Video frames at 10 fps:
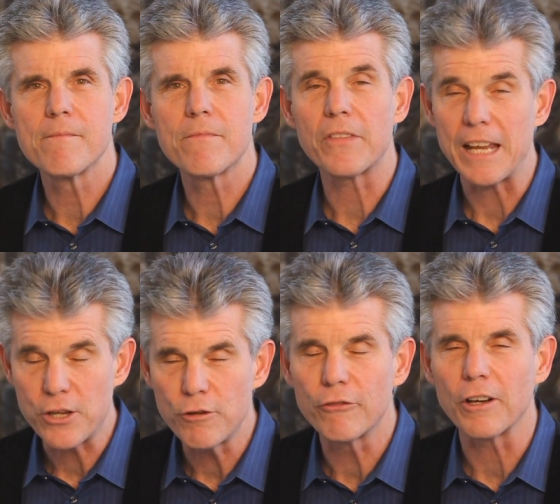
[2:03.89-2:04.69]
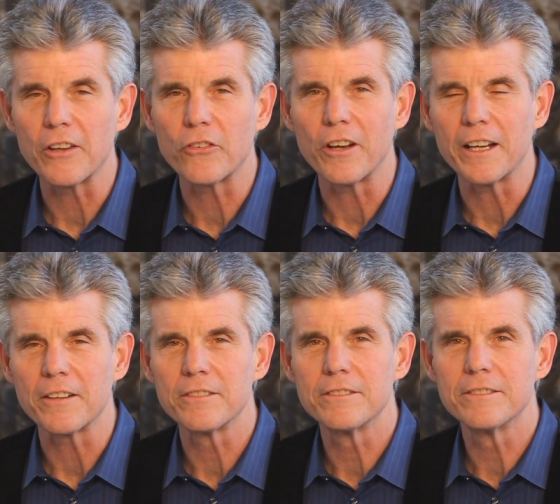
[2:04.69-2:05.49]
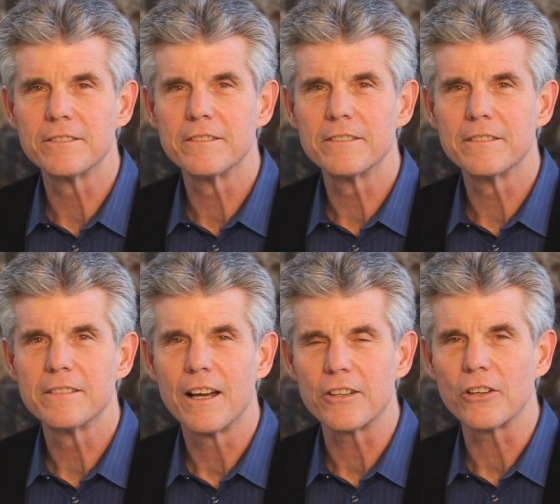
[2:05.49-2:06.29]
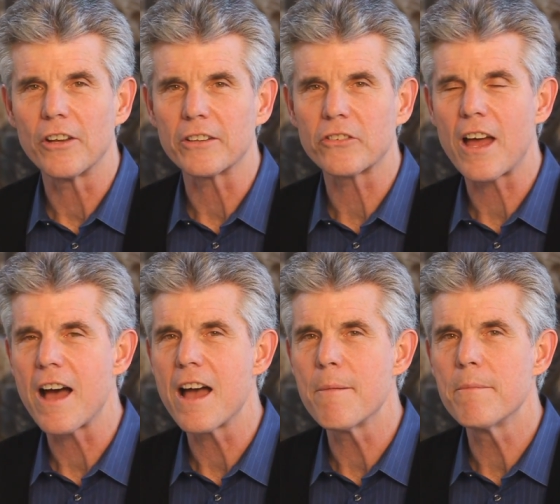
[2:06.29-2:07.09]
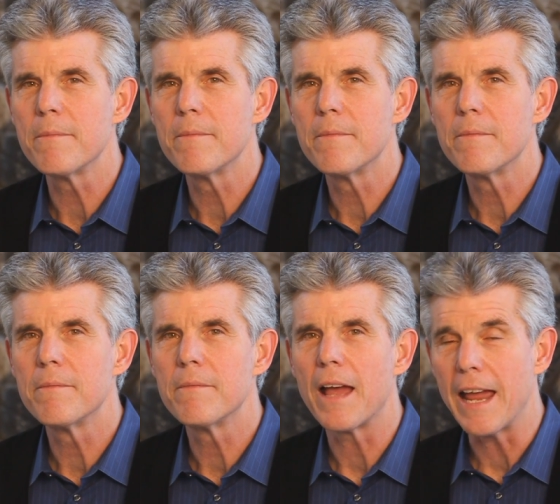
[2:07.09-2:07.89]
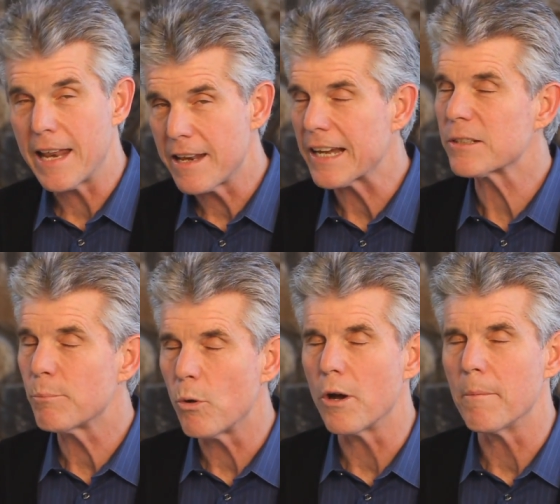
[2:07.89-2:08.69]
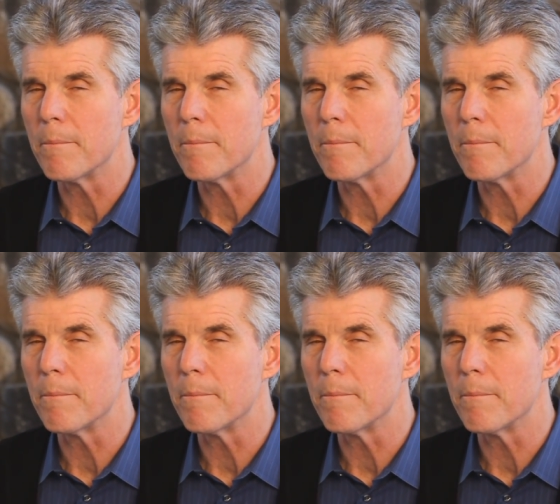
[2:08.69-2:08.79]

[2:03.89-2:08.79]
Thank you for listening. Until next time and next poem.